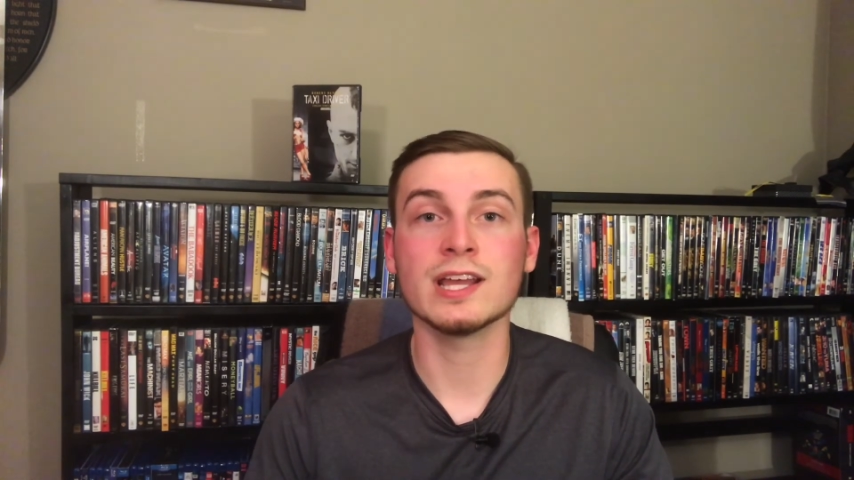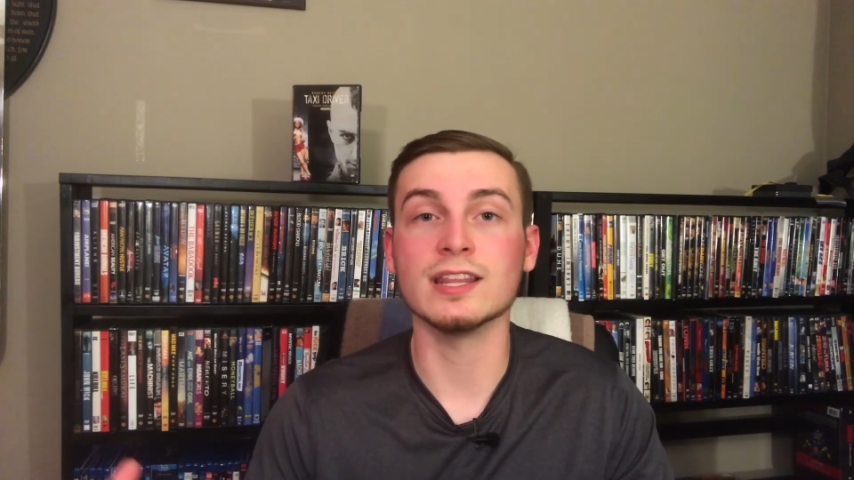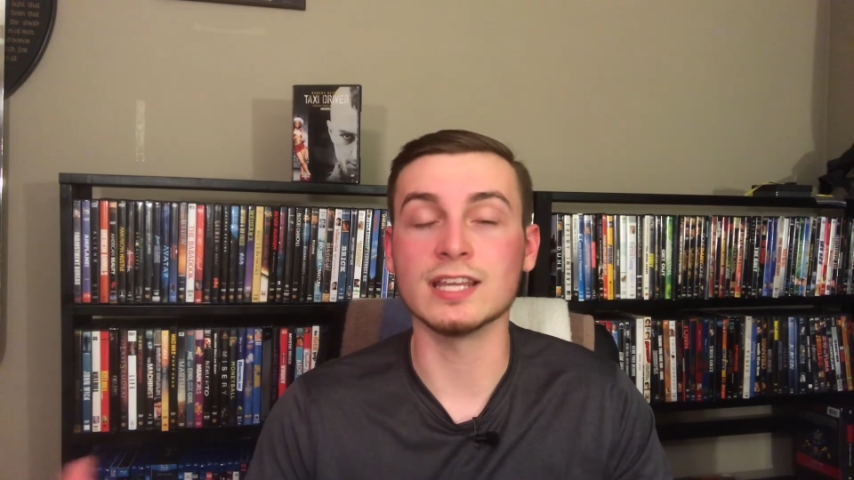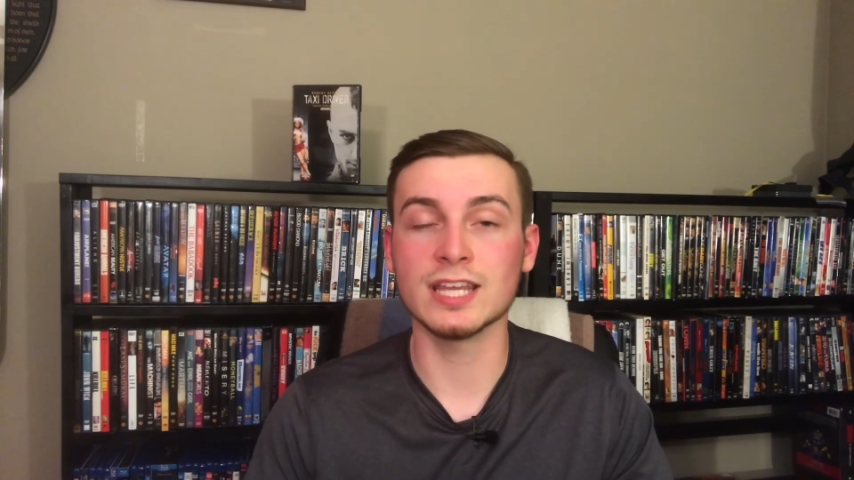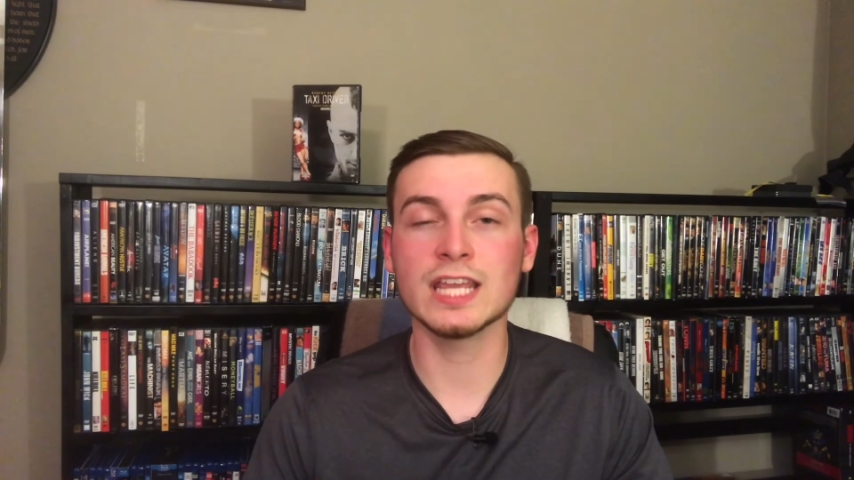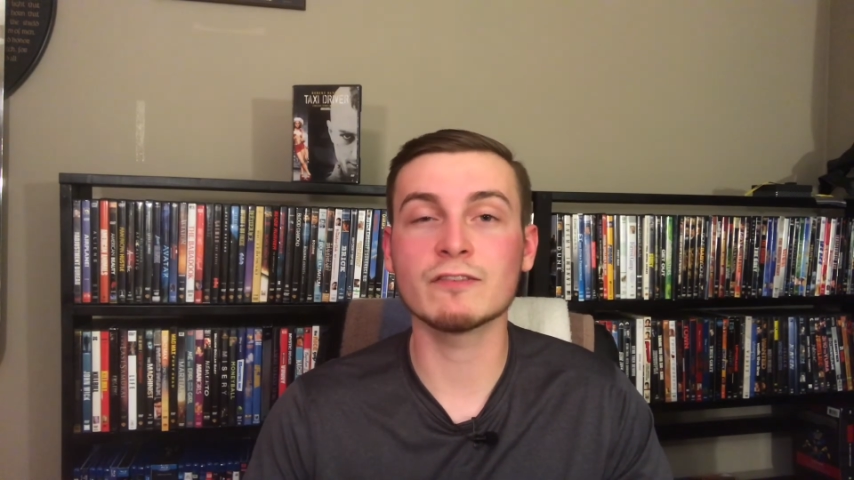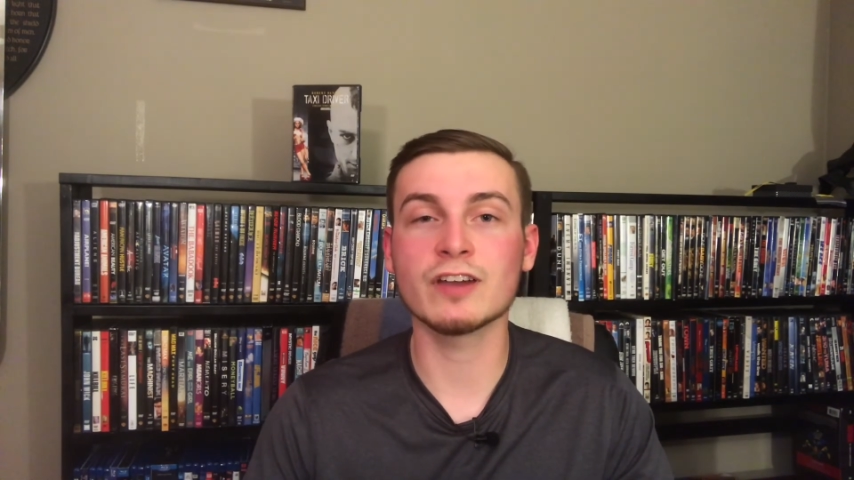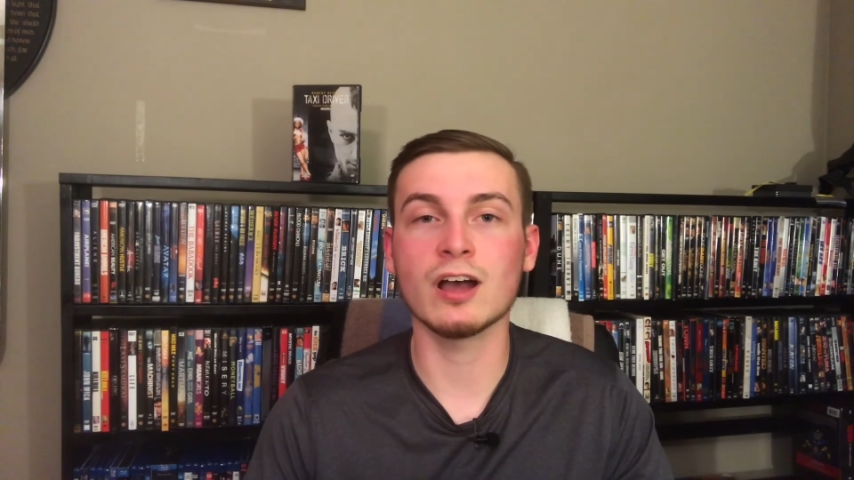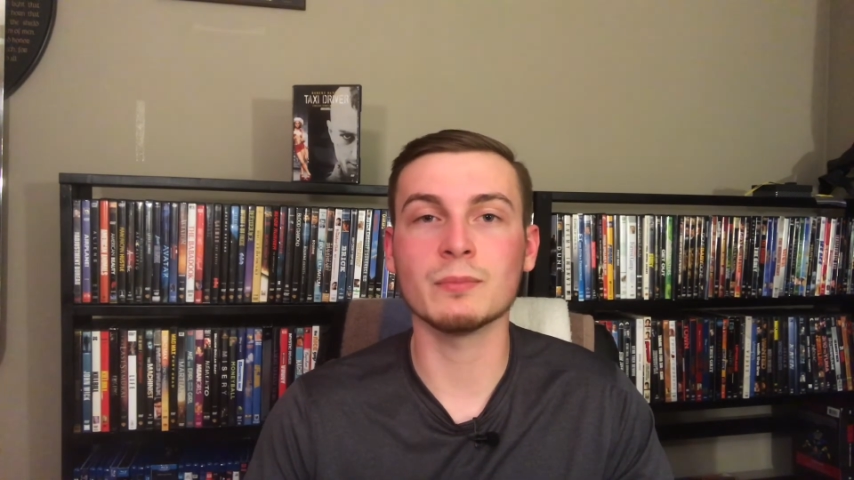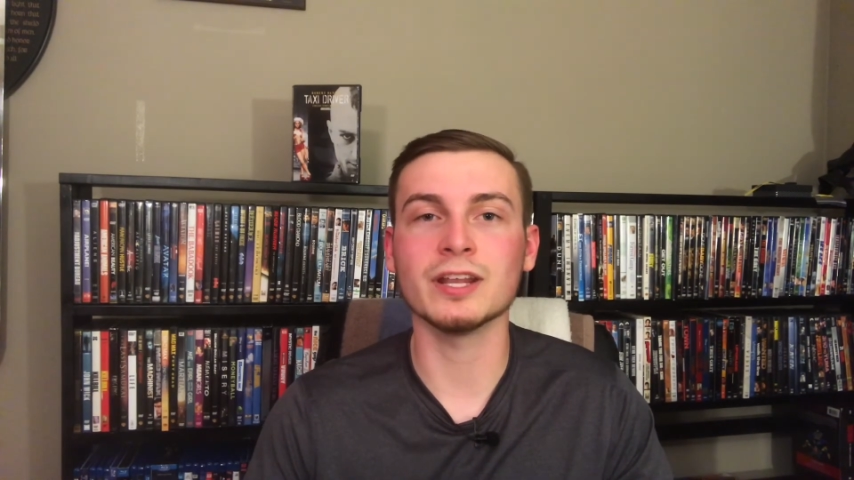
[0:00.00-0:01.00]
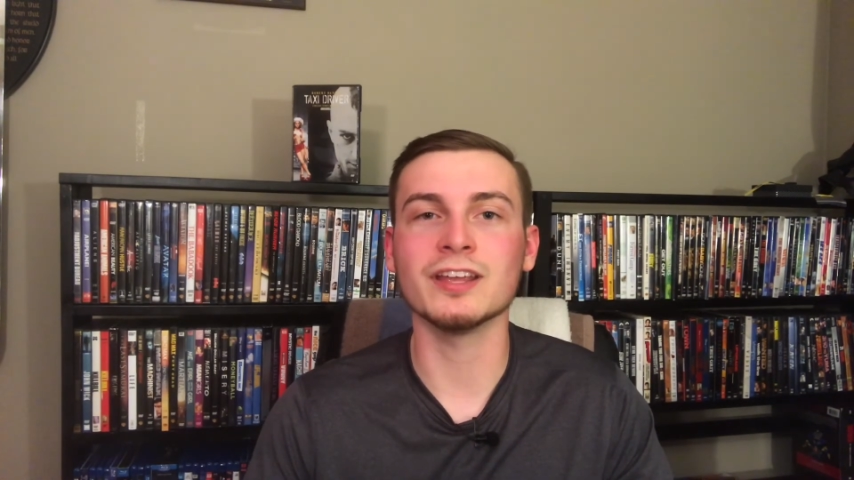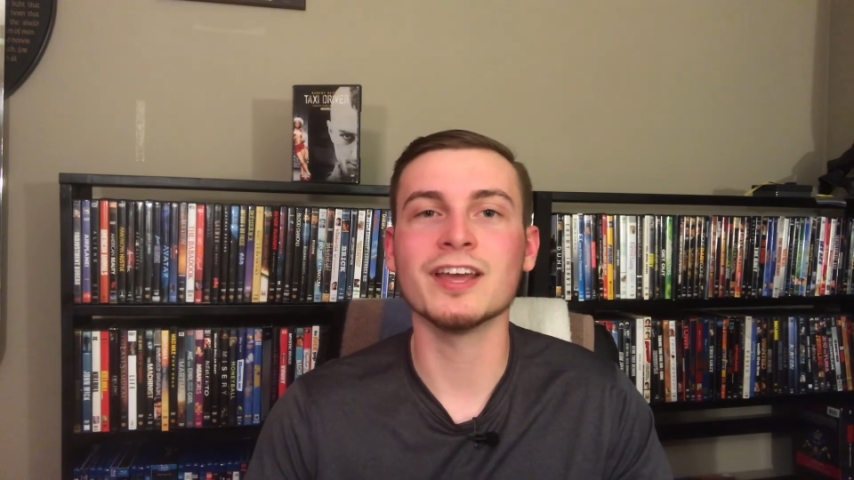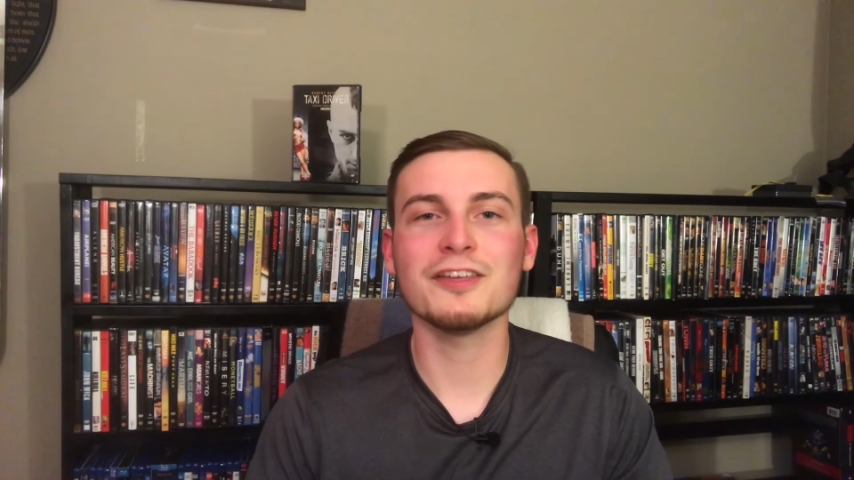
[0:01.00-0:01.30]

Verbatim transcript: the king of comedy.